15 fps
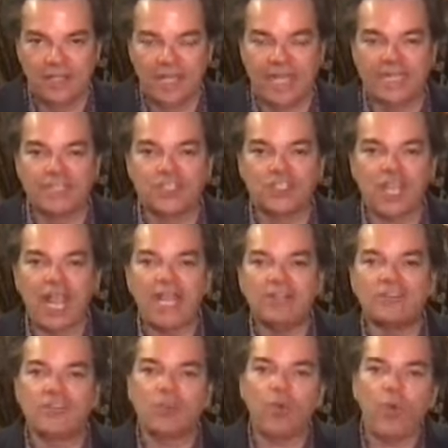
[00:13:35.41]
And it
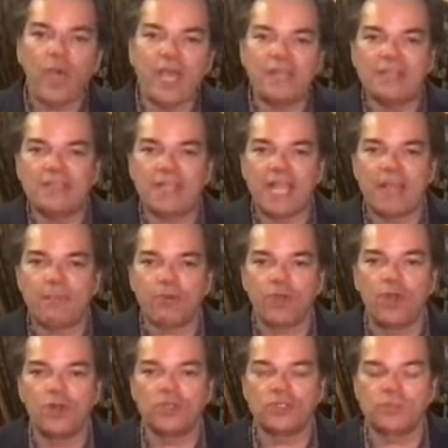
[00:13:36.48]
changed the way that they
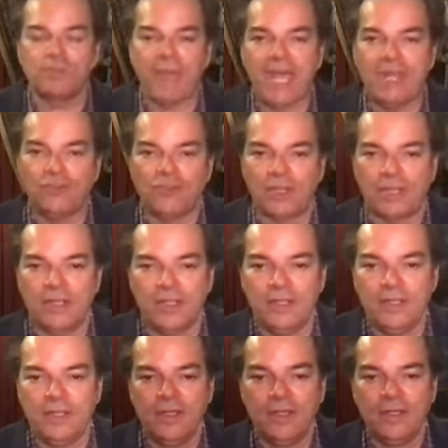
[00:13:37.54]
approach magic.
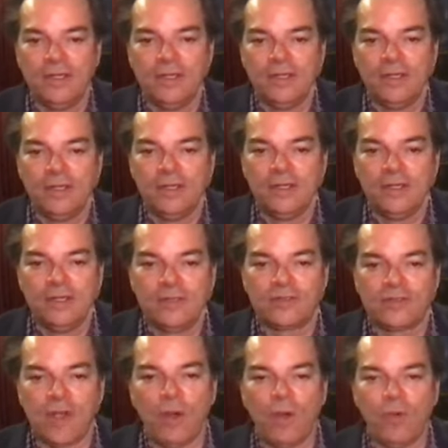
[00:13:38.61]

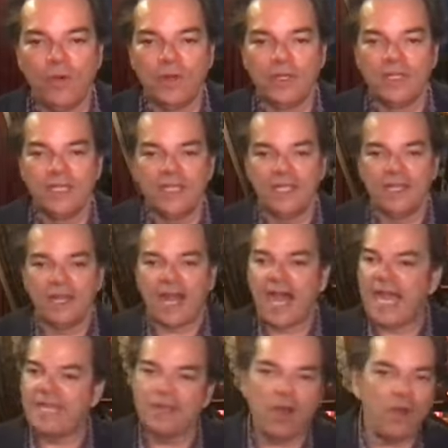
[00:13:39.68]
So
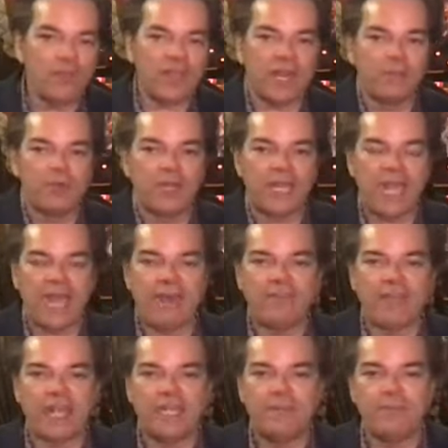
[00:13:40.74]
I know that I'm going to have
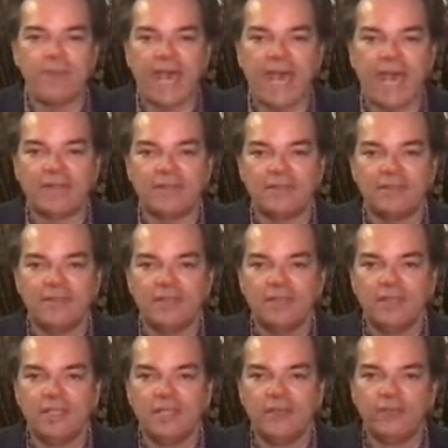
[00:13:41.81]
that impact
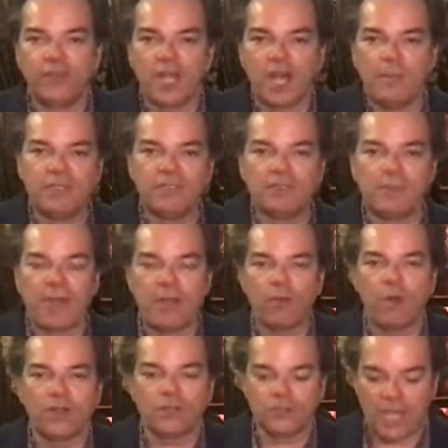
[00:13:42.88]
if you come into my
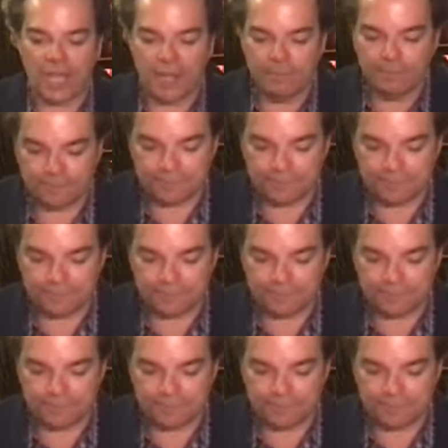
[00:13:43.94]
workshop.